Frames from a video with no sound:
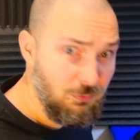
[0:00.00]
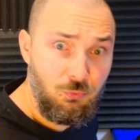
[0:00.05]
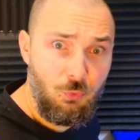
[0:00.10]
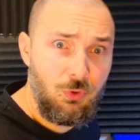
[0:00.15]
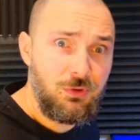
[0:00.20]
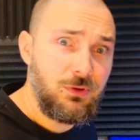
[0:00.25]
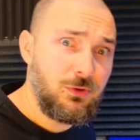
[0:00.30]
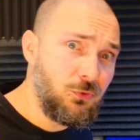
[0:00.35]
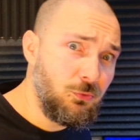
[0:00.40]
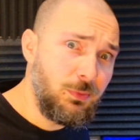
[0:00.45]

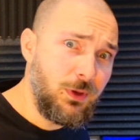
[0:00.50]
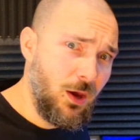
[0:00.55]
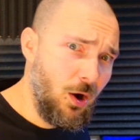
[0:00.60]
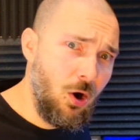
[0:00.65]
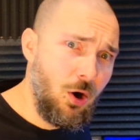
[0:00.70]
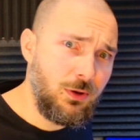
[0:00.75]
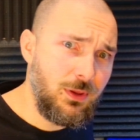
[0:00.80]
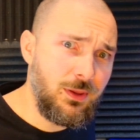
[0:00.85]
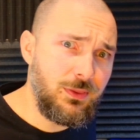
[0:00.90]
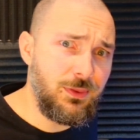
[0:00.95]
want to be
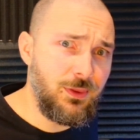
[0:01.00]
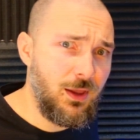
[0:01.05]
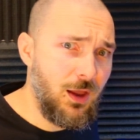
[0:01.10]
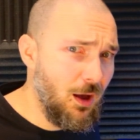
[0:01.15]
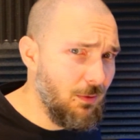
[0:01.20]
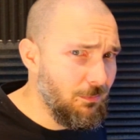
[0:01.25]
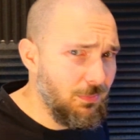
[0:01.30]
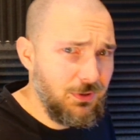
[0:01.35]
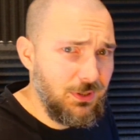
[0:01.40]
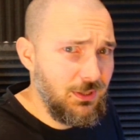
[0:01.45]
hard on the
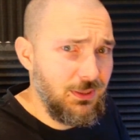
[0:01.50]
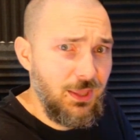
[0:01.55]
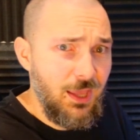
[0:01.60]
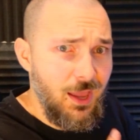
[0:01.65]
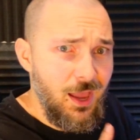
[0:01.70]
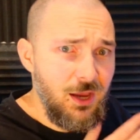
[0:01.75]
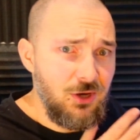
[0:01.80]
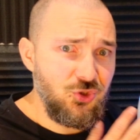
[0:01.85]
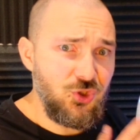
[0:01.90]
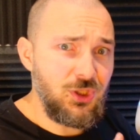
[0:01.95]
company, they
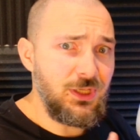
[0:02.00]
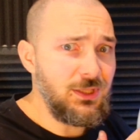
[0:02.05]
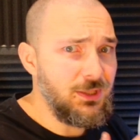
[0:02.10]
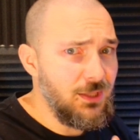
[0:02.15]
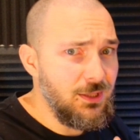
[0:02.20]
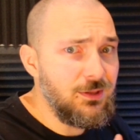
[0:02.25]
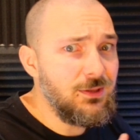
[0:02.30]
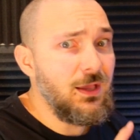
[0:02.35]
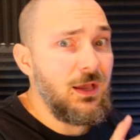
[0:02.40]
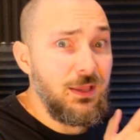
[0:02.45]
actually
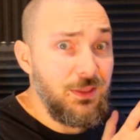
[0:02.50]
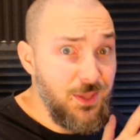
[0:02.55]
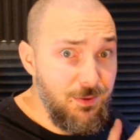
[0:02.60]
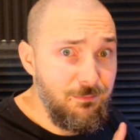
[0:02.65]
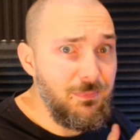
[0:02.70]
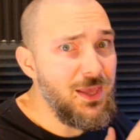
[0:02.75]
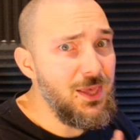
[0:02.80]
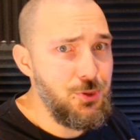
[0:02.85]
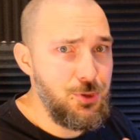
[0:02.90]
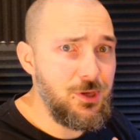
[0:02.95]
did an
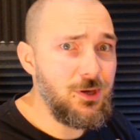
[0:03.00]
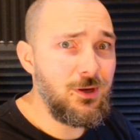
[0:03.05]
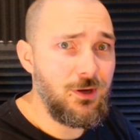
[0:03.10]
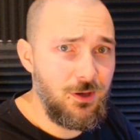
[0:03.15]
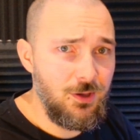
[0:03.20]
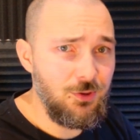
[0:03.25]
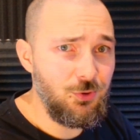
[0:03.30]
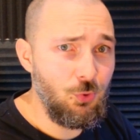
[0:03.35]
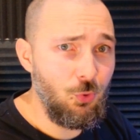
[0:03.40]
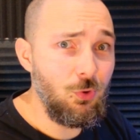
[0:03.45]
amazing
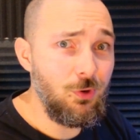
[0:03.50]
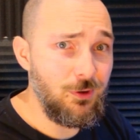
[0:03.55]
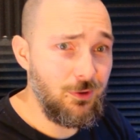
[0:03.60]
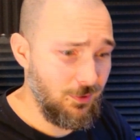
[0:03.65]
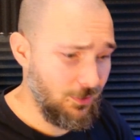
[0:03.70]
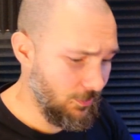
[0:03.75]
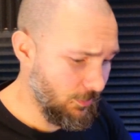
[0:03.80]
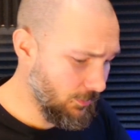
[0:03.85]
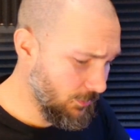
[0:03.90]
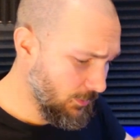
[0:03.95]
controller
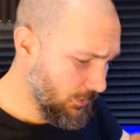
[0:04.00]
here.